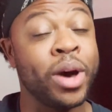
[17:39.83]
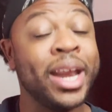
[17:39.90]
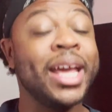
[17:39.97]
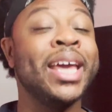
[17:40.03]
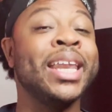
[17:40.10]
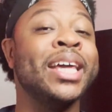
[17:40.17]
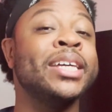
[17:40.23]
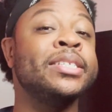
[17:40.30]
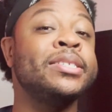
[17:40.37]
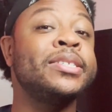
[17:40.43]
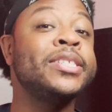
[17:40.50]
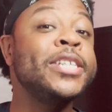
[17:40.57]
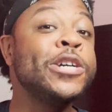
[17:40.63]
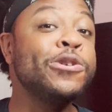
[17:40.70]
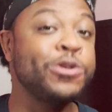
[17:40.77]
it is
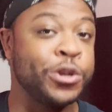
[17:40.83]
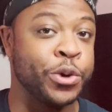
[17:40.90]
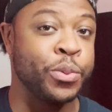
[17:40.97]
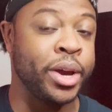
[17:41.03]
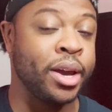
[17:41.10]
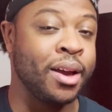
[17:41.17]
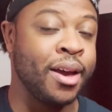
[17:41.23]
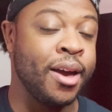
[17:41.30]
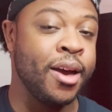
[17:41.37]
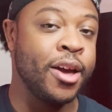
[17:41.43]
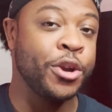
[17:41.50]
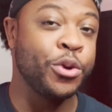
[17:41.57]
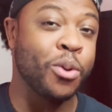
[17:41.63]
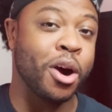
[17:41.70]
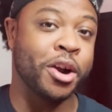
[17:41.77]
still doing
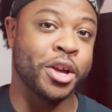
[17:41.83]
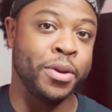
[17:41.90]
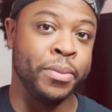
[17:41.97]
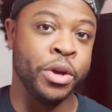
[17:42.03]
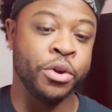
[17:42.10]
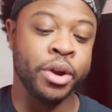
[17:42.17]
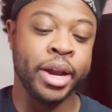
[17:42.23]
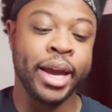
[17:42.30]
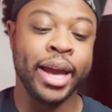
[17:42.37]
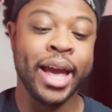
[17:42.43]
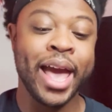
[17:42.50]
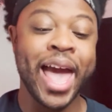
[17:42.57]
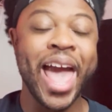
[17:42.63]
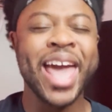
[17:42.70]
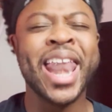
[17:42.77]
to our community,
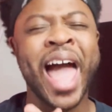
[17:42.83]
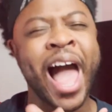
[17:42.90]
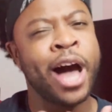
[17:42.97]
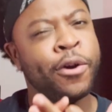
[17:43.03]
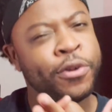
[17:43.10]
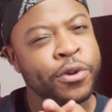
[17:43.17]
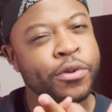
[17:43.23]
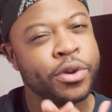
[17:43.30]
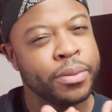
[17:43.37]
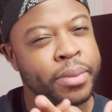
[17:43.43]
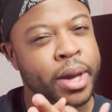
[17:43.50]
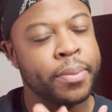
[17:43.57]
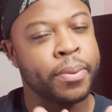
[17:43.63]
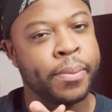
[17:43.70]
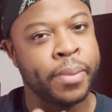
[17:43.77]
and how you could be
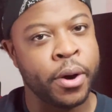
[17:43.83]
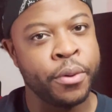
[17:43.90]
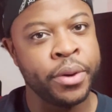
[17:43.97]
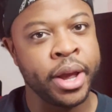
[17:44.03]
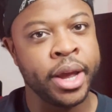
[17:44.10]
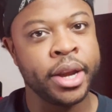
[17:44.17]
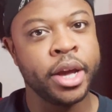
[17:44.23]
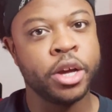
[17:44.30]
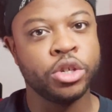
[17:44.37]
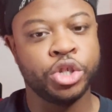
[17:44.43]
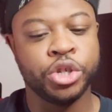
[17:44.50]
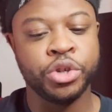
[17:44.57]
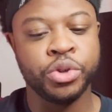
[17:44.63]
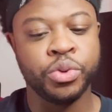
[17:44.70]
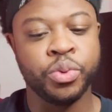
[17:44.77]
a proponent
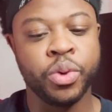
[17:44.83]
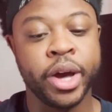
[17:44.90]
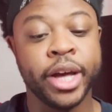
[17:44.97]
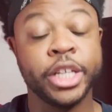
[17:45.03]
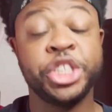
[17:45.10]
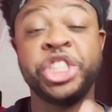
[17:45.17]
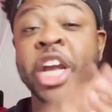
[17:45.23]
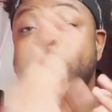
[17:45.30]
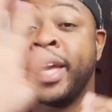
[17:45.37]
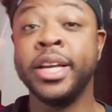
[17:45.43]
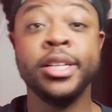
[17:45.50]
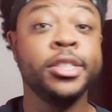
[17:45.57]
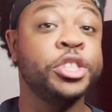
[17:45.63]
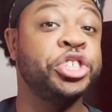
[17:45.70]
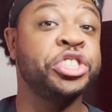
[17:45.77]
to
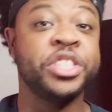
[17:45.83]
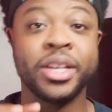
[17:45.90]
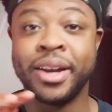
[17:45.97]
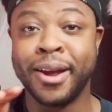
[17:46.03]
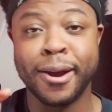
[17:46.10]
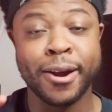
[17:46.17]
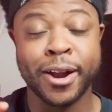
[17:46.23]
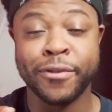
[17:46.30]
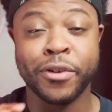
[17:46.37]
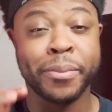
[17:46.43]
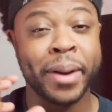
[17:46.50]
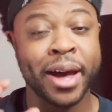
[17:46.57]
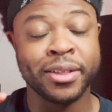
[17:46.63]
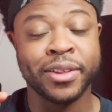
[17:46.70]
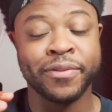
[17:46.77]
change the narrative
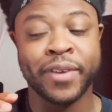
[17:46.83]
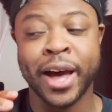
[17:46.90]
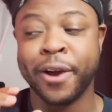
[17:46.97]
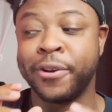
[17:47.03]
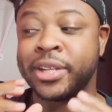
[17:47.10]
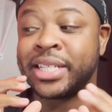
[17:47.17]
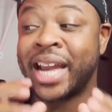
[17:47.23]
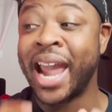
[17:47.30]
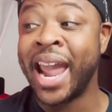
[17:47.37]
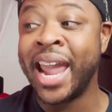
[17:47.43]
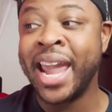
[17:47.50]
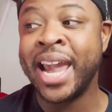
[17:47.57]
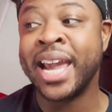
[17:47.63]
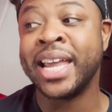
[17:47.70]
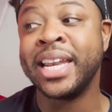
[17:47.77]
about the virus
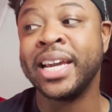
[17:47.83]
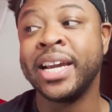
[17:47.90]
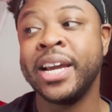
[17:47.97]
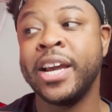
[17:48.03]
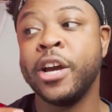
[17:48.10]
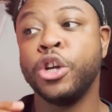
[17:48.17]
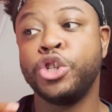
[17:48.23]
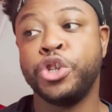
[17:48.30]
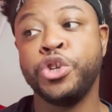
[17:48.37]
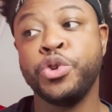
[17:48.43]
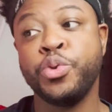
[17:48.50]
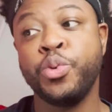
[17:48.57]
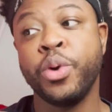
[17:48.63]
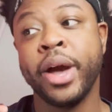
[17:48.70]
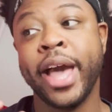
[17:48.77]
and
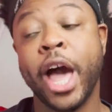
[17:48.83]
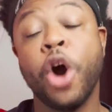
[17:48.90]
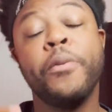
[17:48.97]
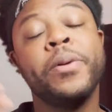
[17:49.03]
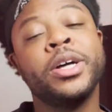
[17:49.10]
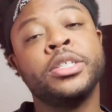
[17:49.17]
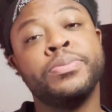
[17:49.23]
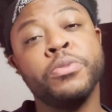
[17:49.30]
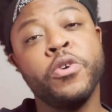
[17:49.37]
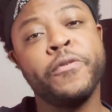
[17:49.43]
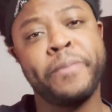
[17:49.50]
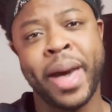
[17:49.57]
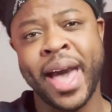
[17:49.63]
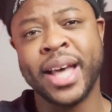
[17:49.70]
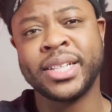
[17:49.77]
to help us move
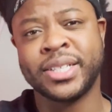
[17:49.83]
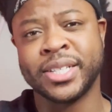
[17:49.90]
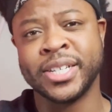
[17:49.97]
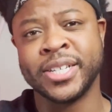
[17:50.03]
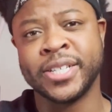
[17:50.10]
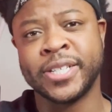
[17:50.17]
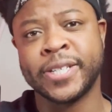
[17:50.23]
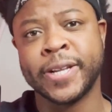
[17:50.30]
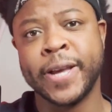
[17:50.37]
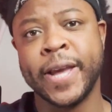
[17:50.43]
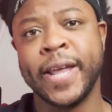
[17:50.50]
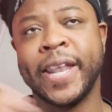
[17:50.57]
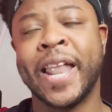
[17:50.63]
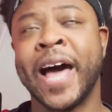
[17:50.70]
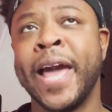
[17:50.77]
past this.
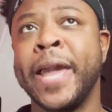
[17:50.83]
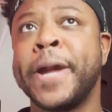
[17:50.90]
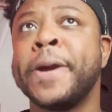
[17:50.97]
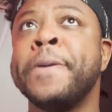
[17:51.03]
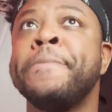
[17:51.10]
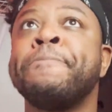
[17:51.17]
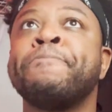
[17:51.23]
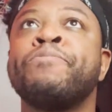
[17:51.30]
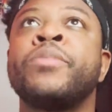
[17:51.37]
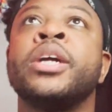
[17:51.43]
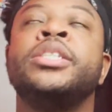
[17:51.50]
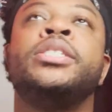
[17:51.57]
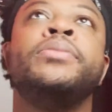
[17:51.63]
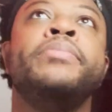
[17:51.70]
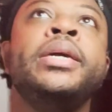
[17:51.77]
Like,
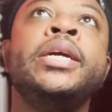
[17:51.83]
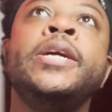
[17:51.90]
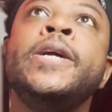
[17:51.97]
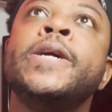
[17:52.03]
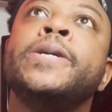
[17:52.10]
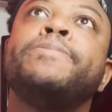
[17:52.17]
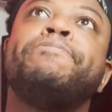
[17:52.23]
to me,